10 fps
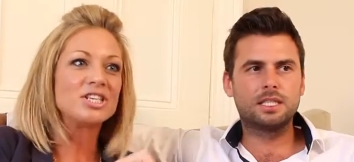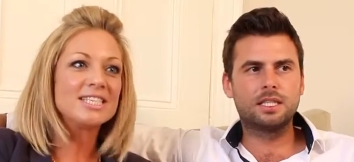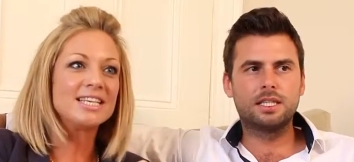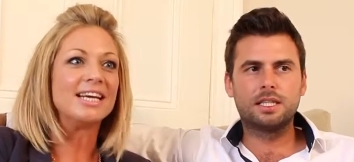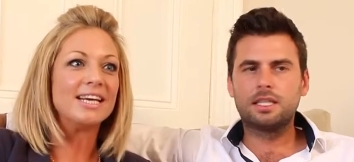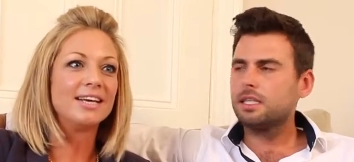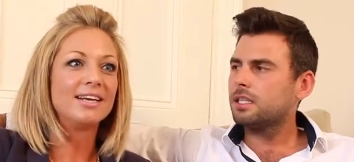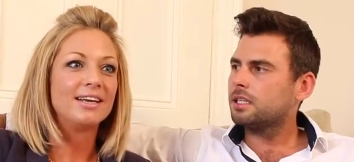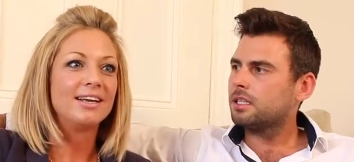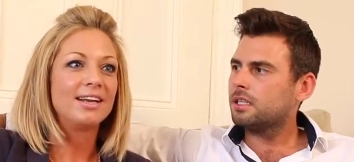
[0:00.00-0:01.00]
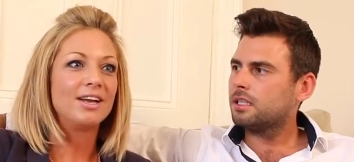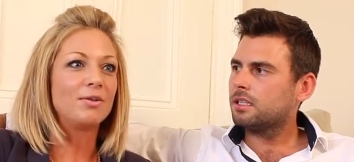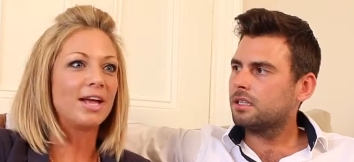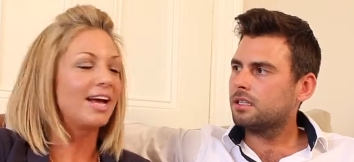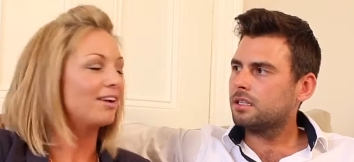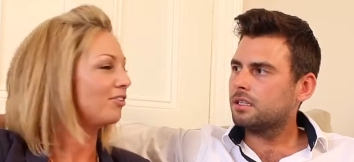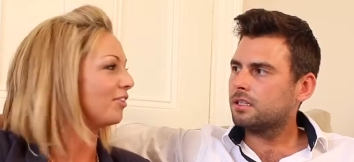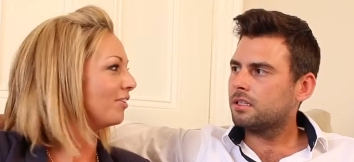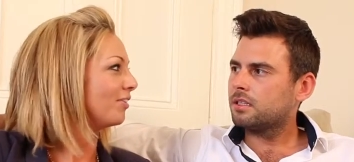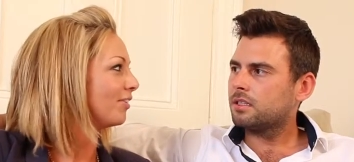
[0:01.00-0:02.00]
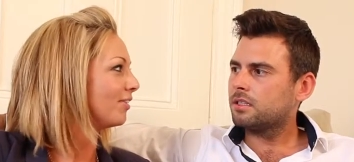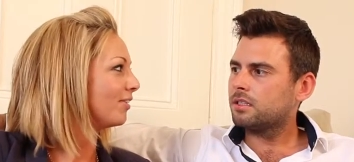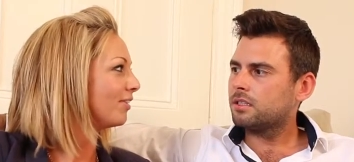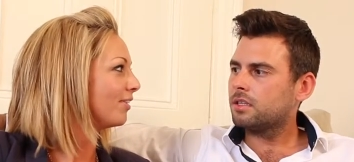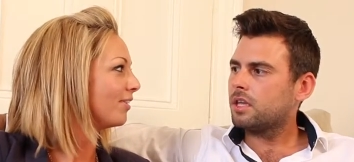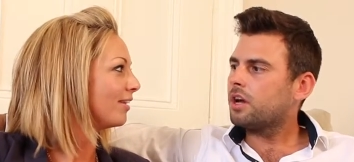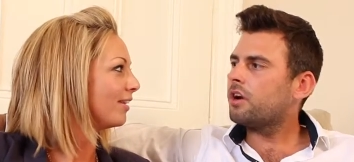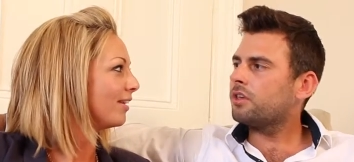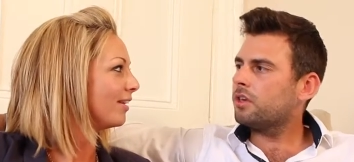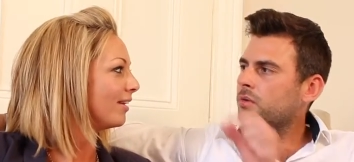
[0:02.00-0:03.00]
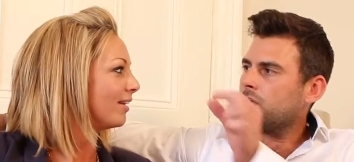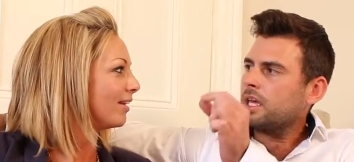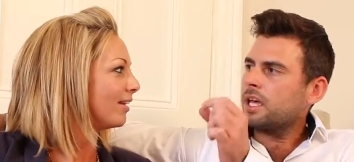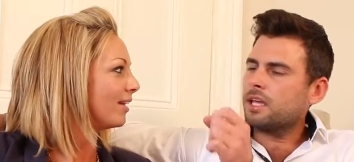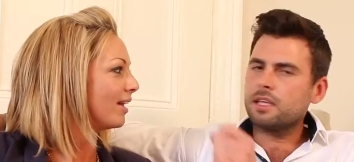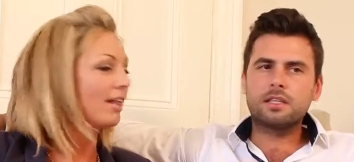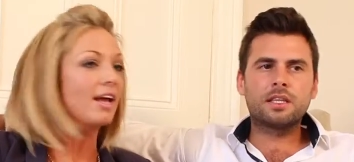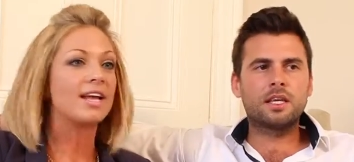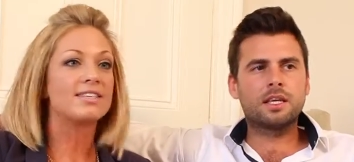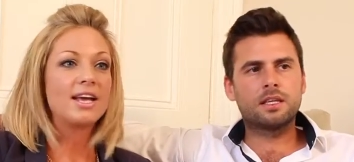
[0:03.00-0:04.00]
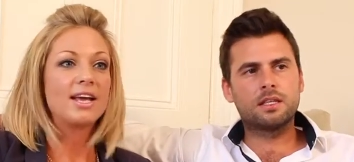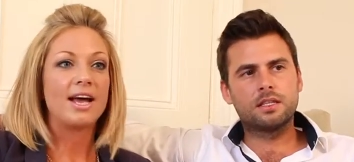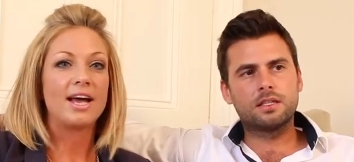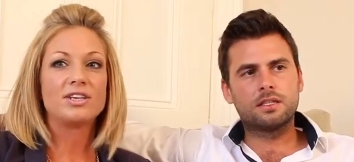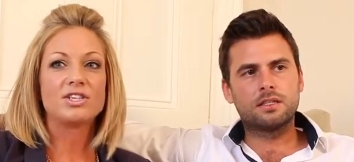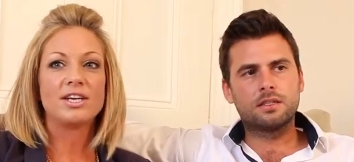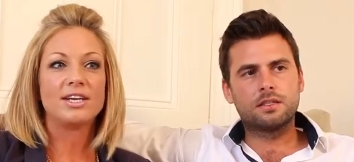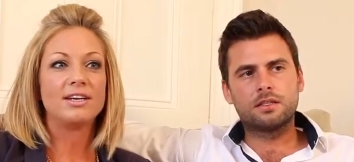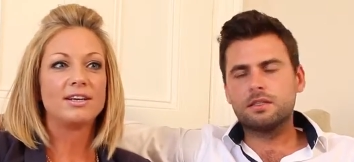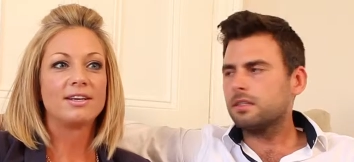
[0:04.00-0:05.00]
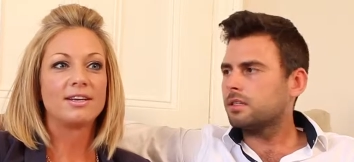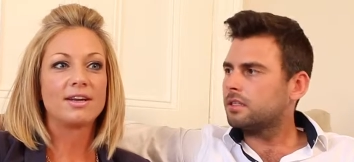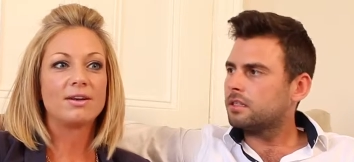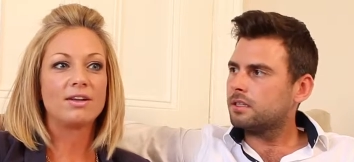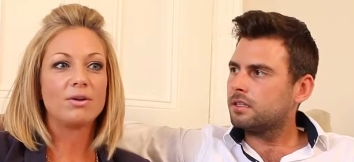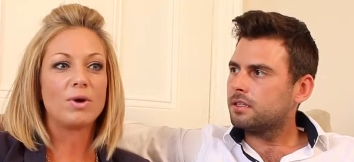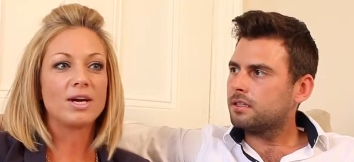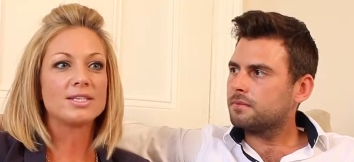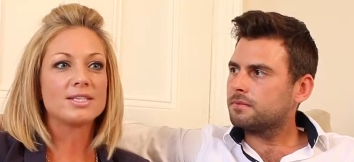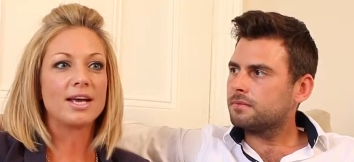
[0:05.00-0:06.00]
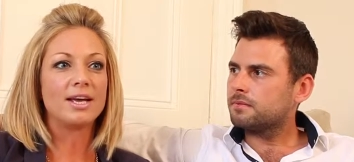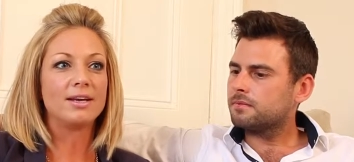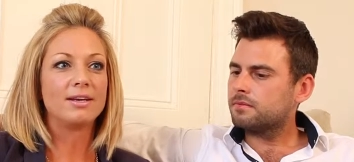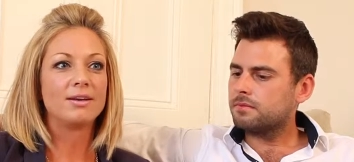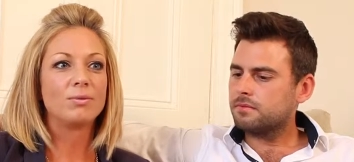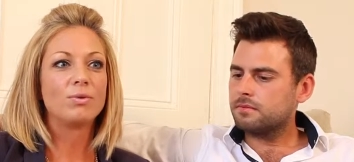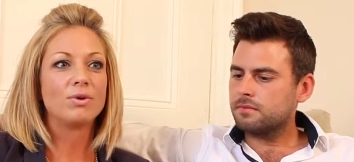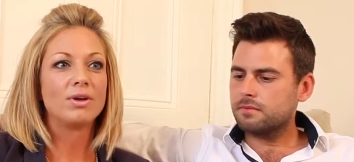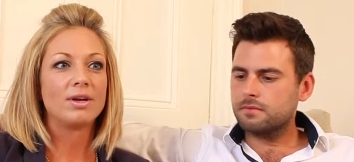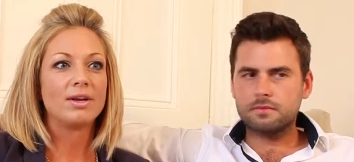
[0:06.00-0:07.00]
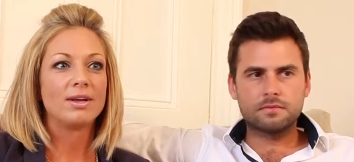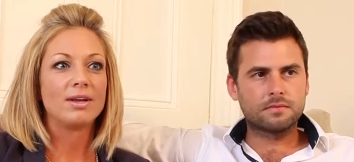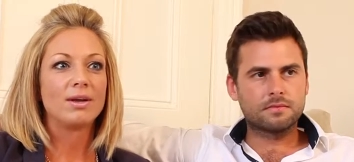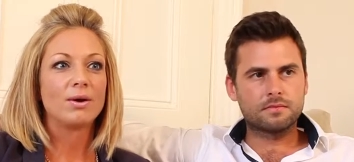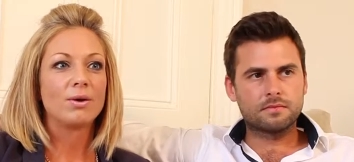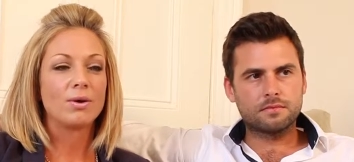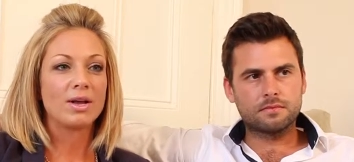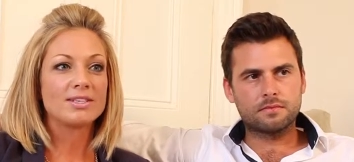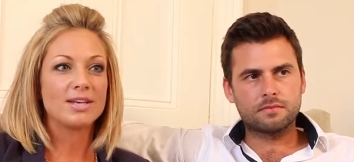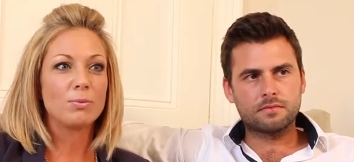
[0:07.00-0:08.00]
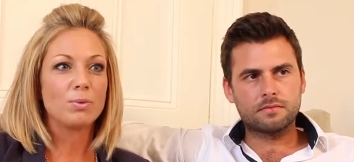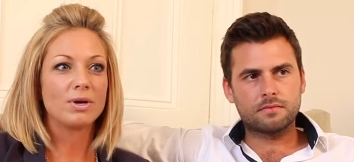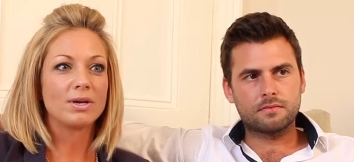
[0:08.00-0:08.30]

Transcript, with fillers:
Speaker 1: isn't it? You know that action.
Speaker 2: Oh, you yeah. Like it's
Speaker 1: actually can, I don't know what I can say. Yeah, say that. Can I say We,